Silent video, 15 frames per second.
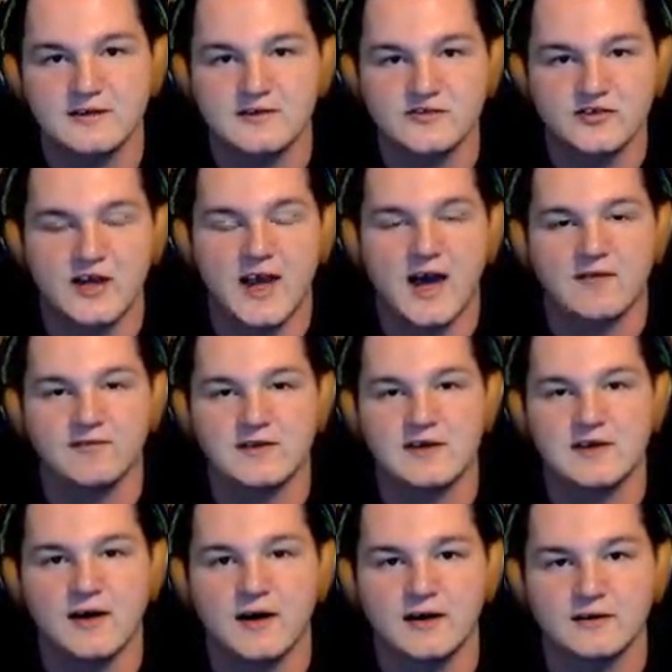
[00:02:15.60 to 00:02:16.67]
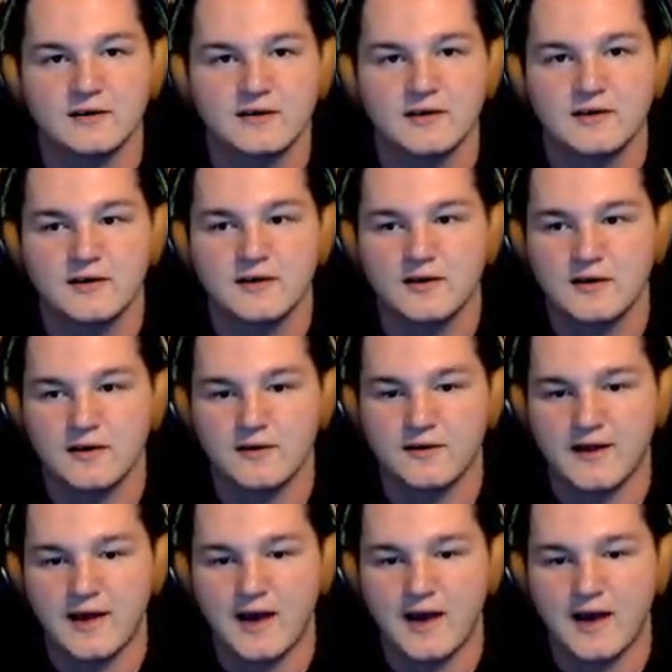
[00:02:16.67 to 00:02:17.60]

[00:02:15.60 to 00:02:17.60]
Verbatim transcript: because they have the, uh, they